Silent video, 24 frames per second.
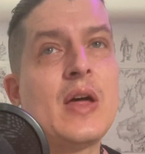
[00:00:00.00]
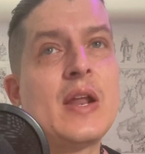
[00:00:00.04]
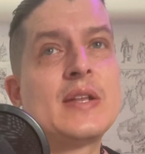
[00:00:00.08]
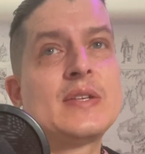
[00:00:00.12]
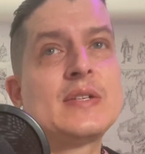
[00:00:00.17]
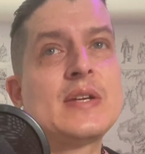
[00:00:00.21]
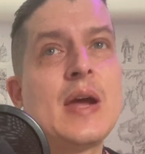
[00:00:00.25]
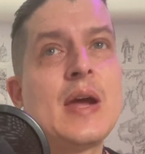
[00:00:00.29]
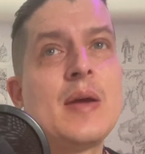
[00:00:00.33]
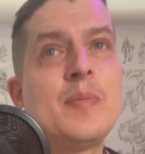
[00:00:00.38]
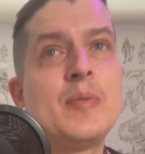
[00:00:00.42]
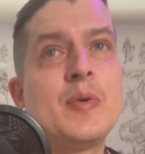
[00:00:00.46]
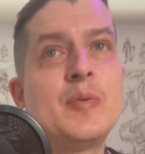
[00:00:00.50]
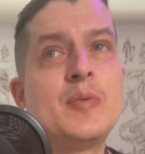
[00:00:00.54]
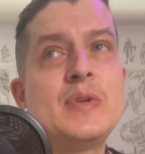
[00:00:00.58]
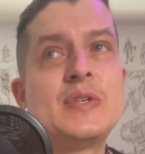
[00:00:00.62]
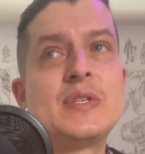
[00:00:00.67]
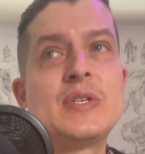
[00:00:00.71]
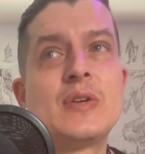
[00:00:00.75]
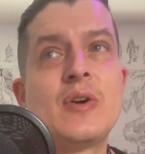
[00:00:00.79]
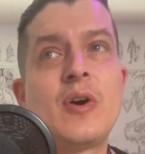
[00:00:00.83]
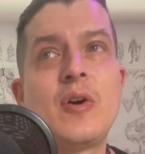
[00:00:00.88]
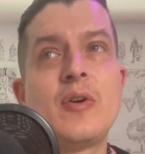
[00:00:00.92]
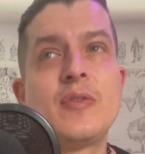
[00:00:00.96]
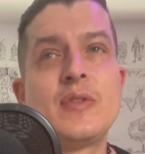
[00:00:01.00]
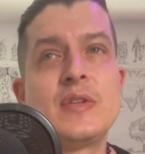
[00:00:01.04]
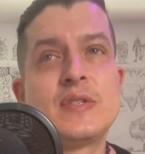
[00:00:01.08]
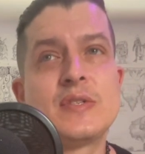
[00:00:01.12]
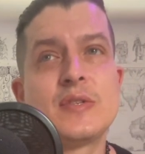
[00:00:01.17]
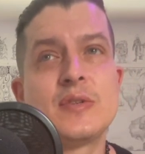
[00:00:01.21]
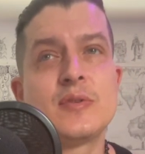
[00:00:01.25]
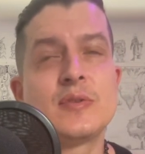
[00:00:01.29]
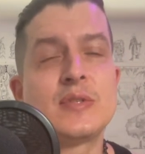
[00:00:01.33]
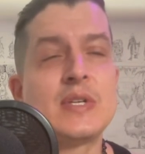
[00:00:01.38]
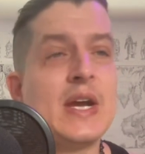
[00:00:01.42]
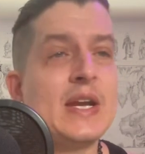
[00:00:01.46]
of time, the reason all these
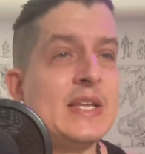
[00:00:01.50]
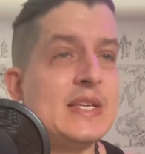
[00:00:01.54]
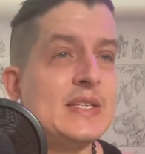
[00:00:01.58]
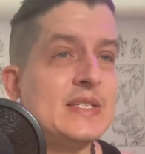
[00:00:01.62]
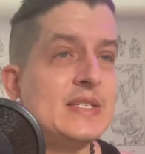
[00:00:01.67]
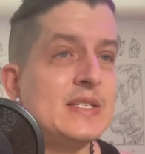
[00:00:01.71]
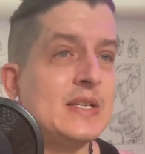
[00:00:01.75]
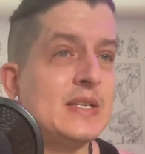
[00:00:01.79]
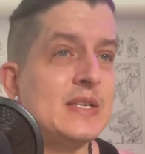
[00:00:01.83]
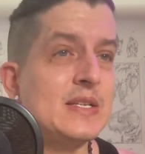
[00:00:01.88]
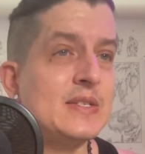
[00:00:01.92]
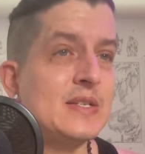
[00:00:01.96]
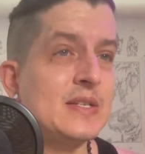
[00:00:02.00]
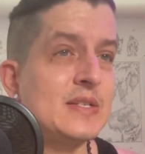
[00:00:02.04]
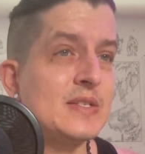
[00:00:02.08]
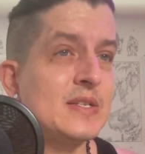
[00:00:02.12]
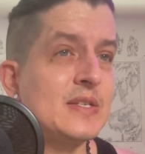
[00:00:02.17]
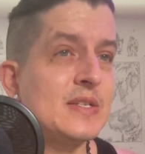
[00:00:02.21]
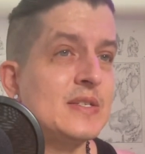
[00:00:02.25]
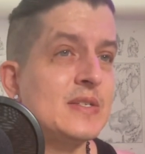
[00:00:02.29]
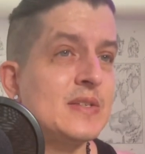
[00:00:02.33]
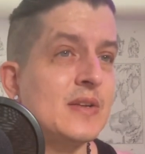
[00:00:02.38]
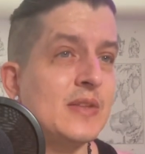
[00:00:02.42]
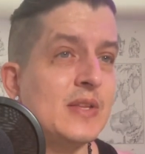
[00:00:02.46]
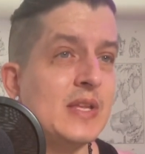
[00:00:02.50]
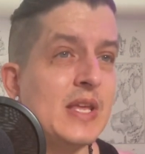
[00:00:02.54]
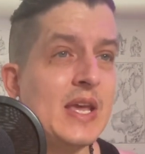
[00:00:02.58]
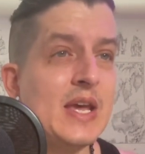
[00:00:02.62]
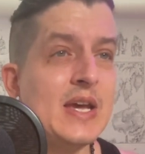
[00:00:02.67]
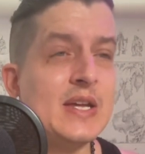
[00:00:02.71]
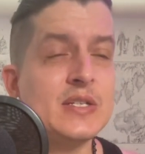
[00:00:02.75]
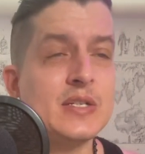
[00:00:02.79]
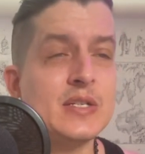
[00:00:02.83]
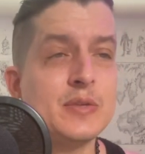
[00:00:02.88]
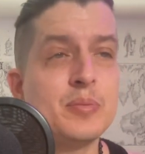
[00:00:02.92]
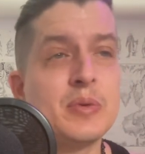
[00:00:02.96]
little tiny cities exist on the
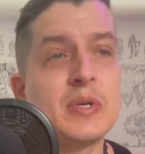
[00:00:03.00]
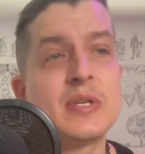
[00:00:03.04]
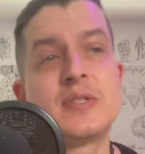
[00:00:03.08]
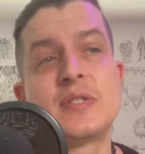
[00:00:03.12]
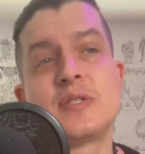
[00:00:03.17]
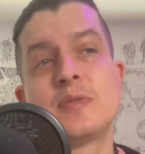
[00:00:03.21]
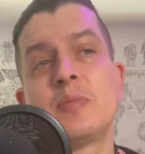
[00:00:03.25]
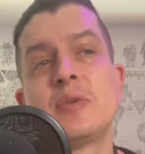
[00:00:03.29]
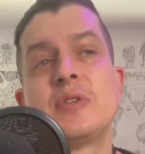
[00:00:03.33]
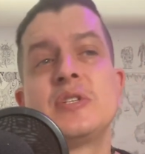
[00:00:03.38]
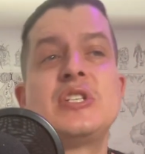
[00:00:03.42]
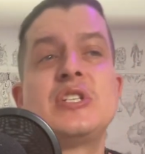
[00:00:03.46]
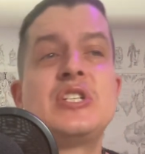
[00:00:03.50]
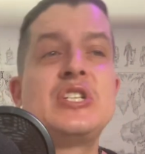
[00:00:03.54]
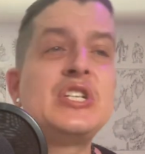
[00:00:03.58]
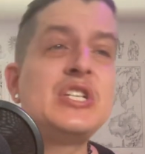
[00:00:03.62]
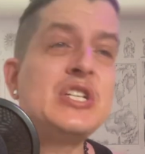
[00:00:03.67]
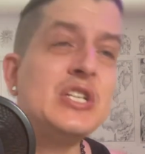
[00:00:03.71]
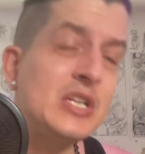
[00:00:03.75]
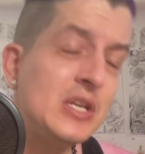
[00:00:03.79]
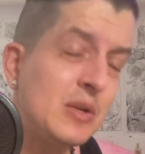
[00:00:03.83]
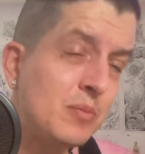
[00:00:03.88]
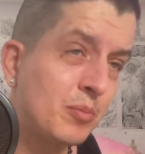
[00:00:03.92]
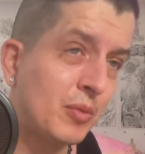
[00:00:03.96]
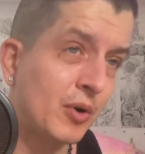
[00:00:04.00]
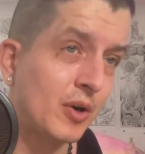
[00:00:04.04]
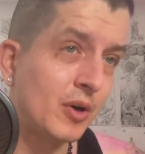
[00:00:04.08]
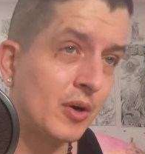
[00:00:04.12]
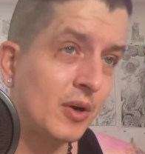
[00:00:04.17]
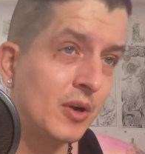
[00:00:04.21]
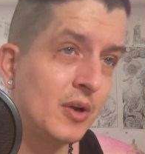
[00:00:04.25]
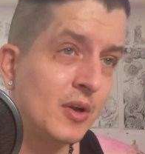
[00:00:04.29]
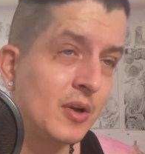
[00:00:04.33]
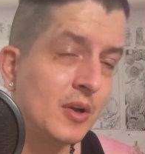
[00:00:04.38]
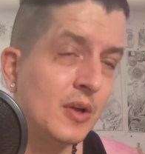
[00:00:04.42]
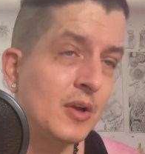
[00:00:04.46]
edge is because it's much
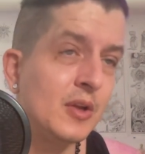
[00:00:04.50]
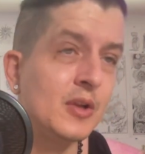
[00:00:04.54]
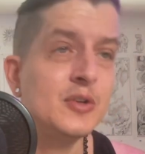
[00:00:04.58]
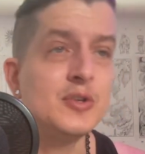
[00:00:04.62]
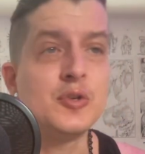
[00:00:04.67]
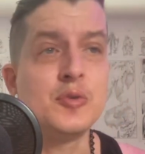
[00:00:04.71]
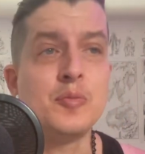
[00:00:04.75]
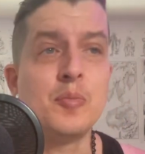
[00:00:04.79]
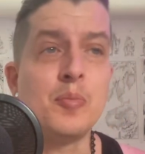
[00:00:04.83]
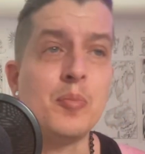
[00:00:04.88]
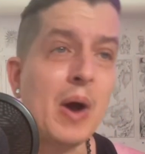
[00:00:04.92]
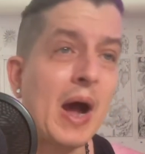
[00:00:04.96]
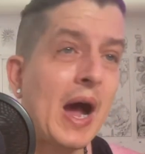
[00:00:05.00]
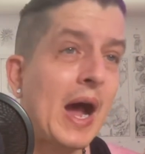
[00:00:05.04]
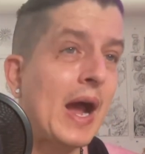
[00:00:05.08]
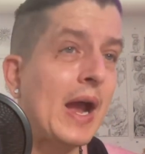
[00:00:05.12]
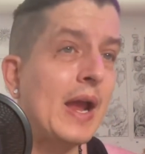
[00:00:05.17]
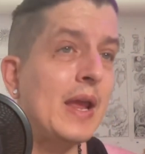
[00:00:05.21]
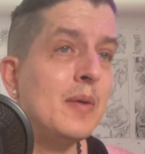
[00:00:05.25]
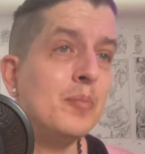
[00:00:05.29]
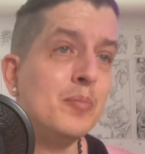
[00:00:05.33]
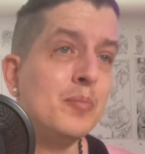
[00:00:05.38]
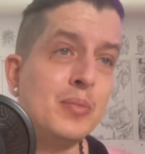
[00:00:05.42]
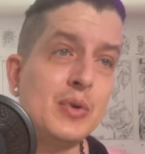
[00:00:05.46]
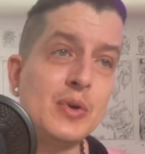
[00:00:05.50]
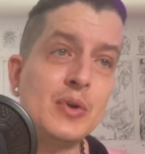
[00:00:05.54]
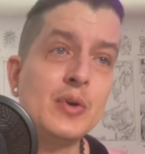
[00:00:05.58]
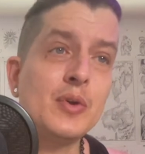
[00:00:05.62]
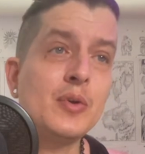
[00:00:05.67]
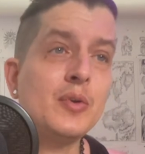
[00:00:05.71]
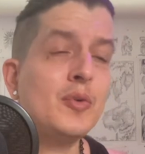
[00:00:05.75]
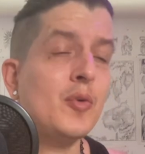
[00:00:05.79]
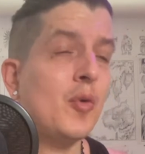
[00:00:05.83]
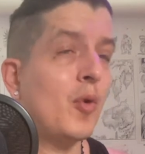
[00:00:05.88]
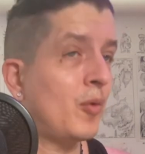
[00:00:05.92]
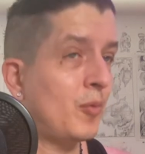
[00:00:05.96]
cheaper to buy,
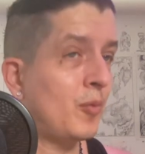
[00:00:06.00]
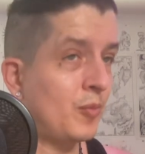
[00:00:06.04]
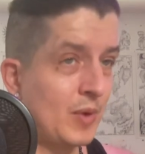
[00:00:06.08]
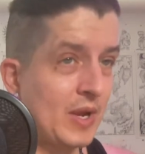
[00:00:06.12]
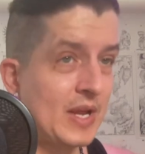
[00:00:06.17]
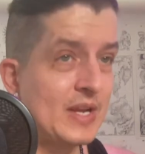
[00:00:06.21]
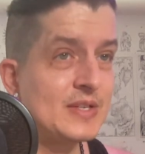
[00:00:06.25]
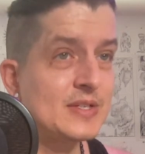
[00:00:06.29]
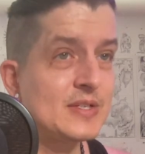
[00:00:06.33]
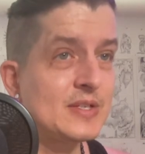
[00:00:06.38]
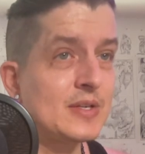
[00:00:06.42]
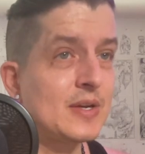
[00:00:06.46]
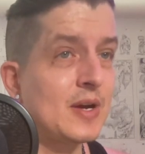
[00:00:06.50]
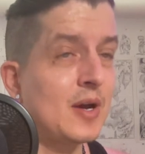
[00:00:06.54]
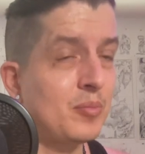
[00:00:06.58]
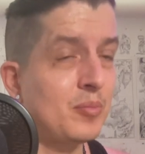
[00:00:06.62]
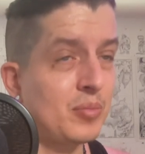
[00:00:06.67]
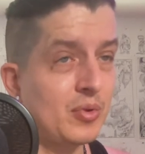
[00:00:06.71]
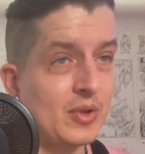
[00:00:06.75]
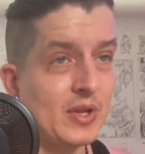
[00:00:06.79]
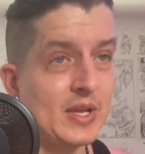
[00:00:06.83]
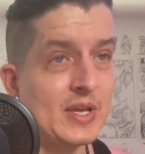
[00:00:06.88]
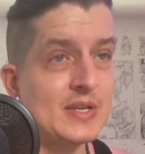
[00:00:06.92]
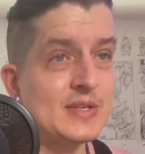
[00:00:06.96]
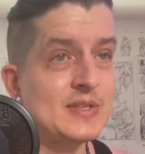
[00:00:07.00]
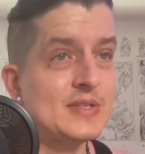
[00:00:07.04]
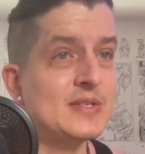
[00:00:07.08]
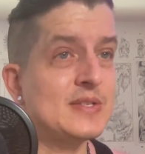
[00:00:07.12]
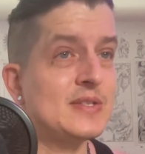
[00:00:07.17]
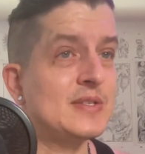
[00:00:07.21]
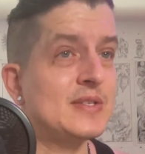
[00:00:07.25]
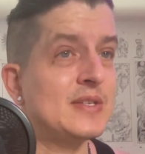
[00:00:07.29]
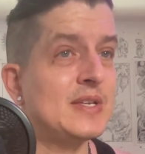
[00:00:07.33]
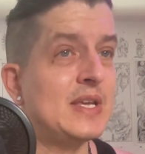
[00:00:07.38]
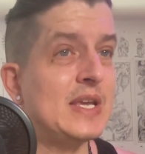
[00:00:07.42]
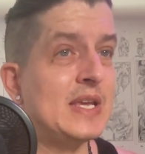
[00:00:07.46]
build, or rent a
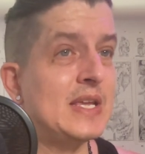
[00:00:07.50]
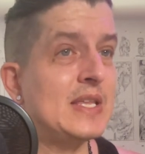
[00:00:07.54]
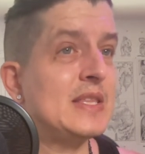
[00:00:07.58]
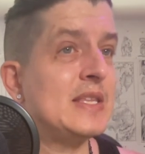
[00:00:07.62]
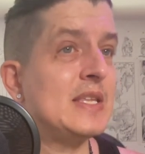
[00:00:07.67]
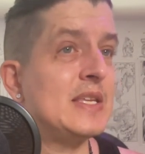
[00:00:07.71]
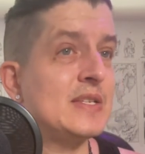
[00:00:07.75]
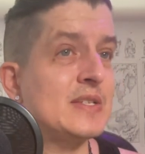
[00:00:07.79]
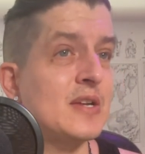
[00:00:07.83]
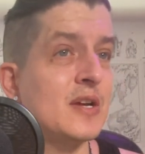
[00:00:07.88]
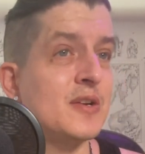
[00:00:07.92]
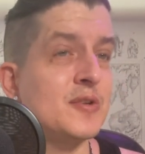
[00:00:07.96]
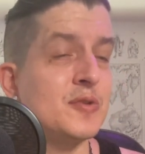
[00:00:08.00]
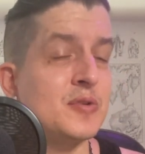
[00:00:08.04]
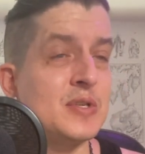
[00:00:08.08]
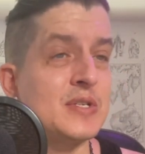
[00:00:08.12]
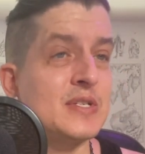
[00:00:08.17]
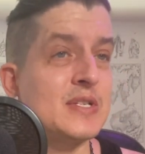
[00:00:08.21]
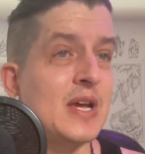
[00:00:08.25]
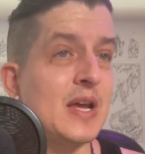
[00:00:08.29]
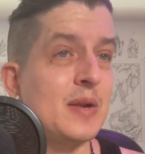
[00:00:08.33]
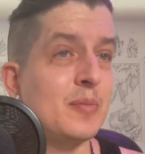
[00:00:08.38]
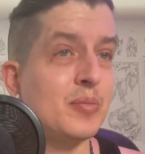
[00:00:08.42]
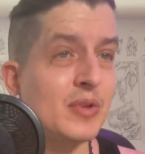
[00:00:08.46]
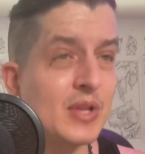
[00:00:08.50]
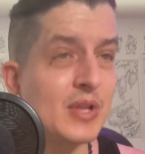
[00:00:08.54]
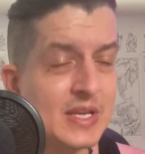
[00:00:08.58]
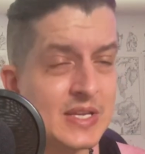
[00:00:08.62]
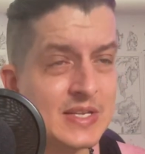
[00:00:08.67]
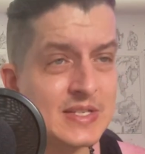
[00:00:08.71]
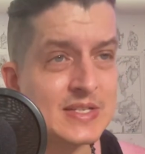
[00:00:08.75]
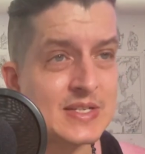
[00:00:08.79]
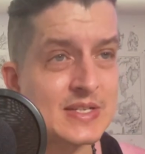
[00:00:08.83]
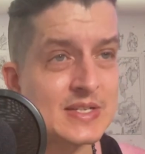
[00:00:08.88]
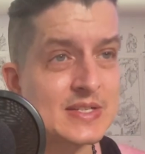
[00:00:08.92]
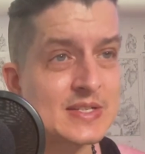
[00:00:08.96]
place in these countryside
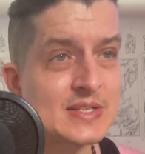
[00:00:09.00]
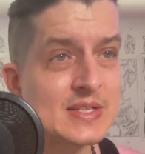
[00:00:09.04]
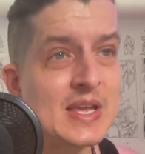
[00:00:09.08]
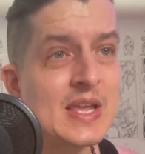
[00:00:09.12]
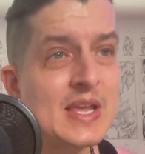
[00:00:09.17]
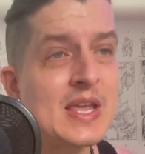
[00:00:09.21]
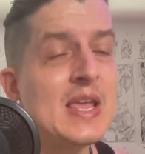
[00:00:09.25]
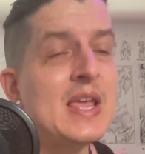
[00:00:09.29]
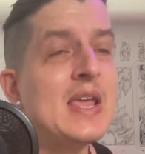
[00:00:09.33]
places